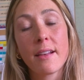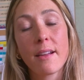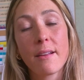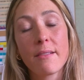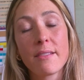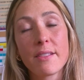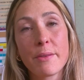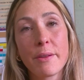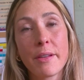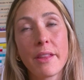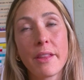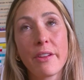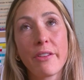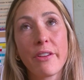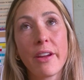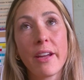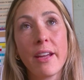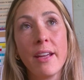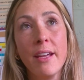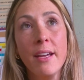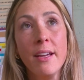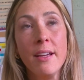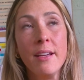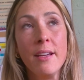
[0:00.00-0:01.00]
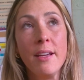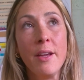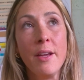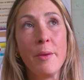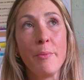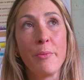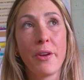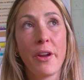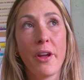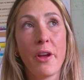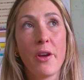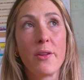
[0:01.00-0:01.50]
that I was 23,
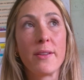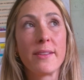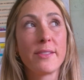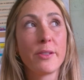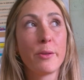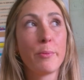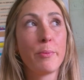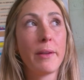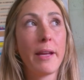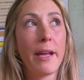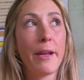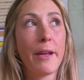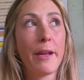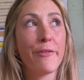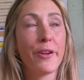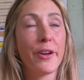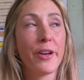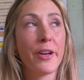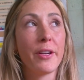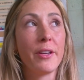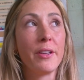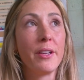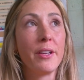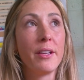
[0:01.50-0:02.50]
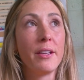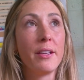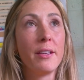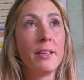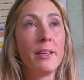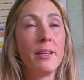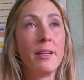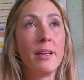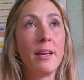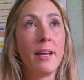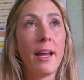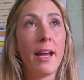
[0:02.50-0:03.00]
but I also played for
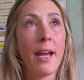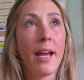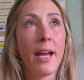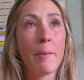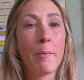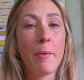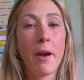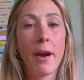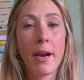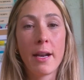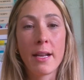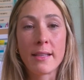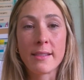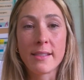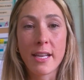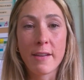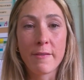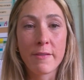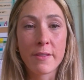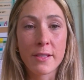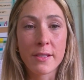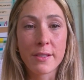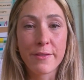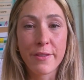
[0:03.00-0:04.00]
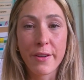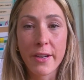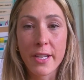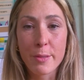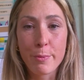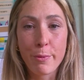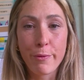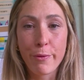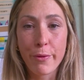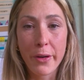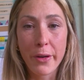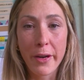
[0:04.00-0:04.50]
Ireland sevens
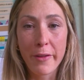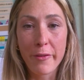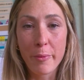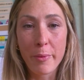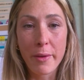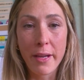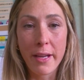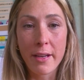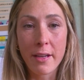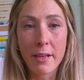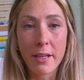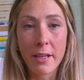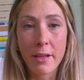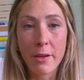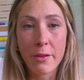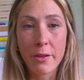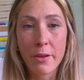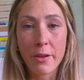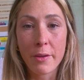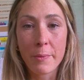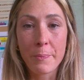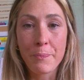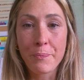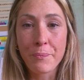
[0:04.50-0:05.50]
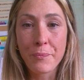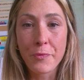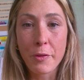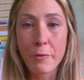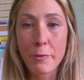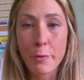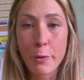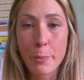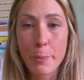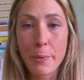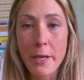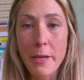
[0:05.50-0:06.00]
first before I ever played any other
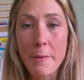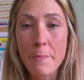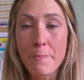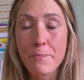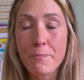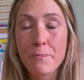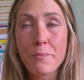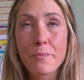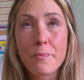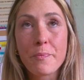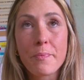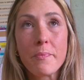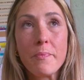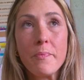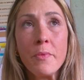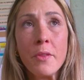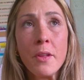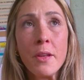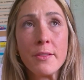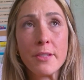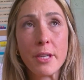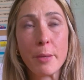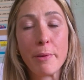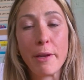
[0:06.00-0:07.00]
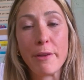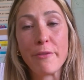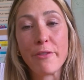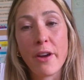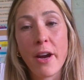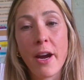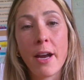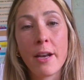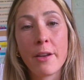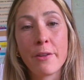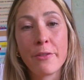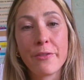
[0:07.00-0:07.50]
rugby. So I played
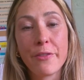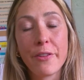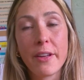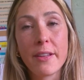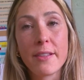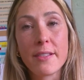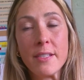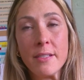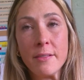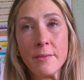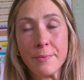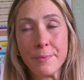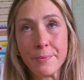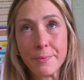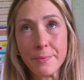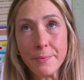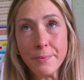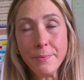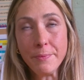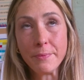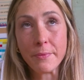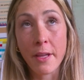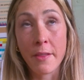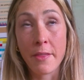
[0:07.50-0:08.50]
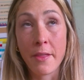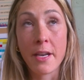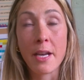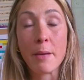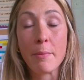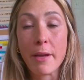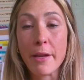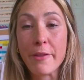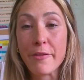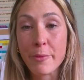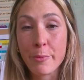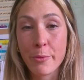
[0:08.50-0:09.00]
for Ireland first, and then
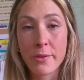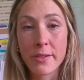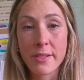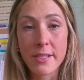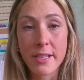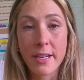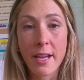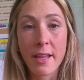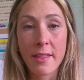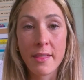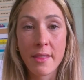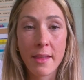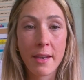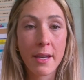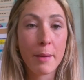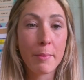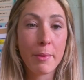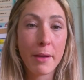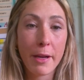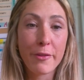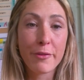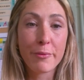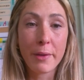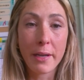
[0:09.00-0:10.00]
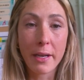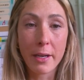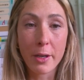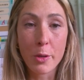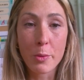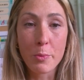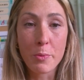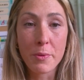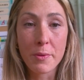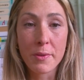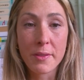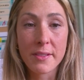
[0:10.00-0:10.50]
I played for Munster, and then I played for my
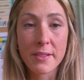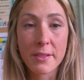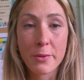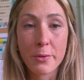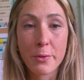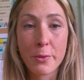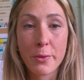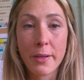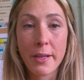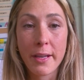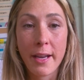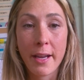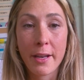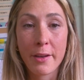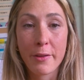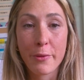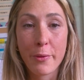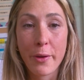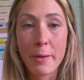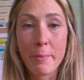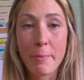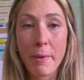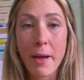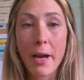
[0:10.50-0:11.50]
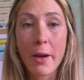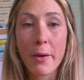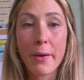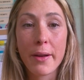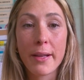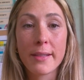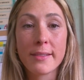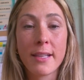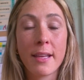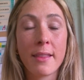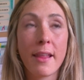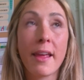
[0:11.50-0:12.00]
club. So it kind of went
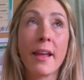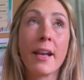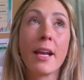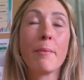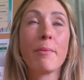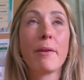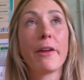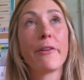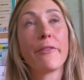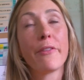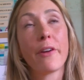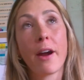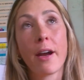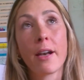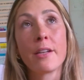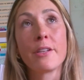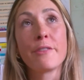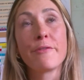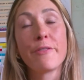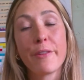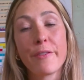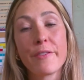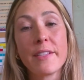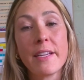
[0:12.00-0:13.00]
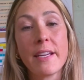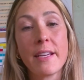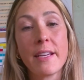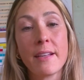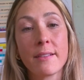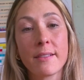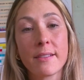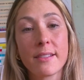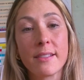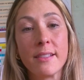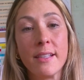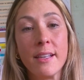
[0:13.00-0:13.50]
backwards, and then I played for Ireland
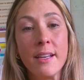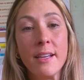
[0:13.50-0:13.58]
15s.